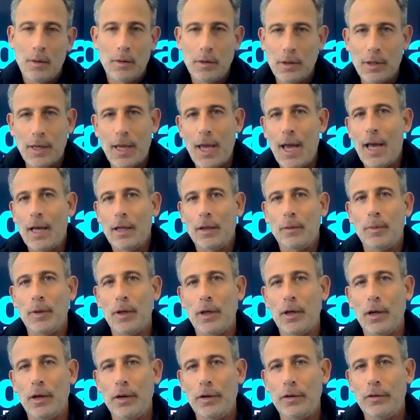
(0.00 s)
You can't
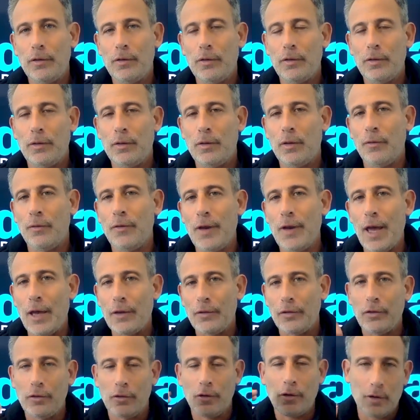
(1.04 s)
because the
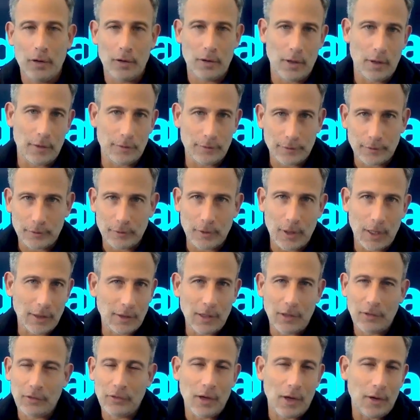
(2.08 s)
finesse isn't good enough, right?
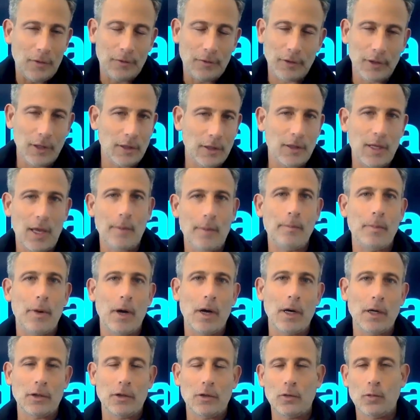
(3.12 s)
They sell for like 10
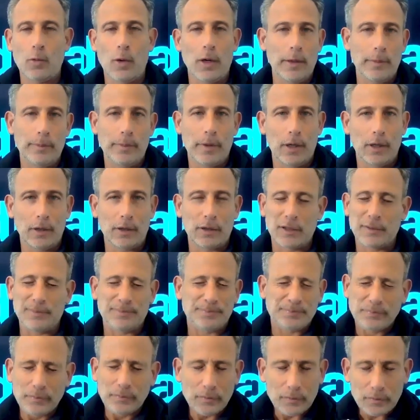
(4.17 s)
bucks or 20 bucks.
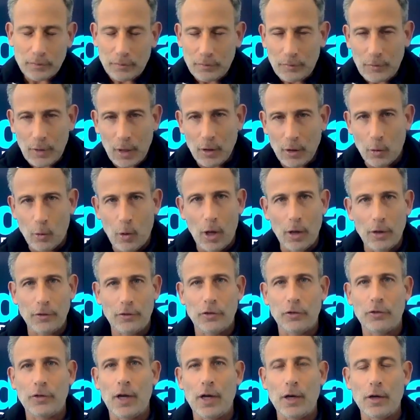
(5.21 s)
The quality's
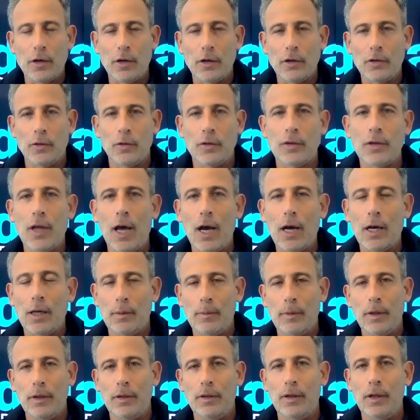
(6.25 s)
just not good. So it's not going to
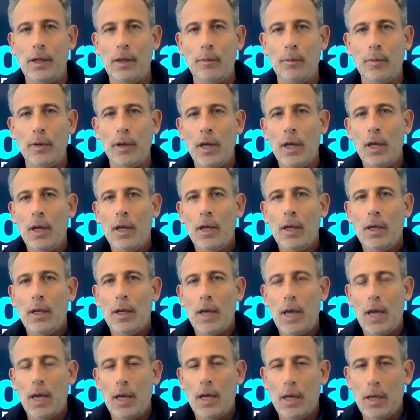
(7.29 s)
be deemed
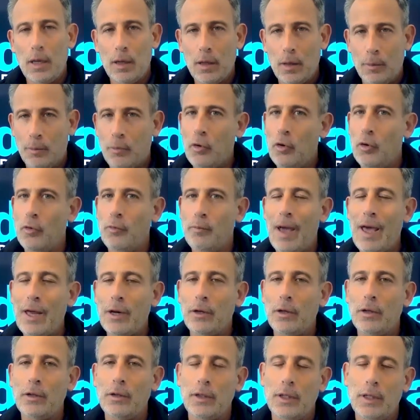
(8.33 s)
a approved
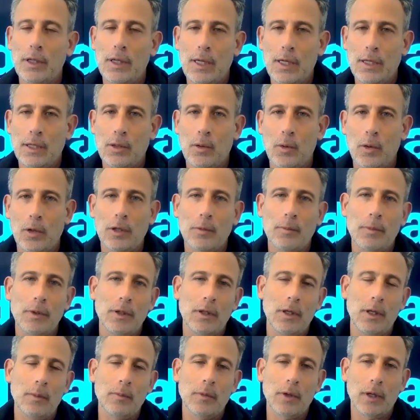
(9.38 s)
metal. It's going to be
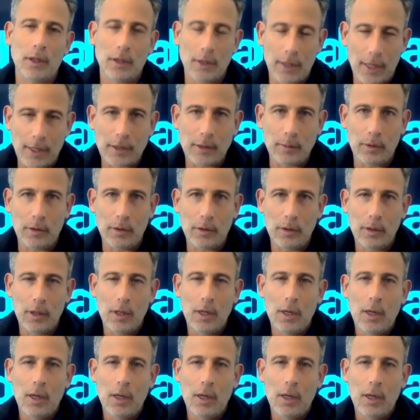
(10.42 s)
deemed a collectible.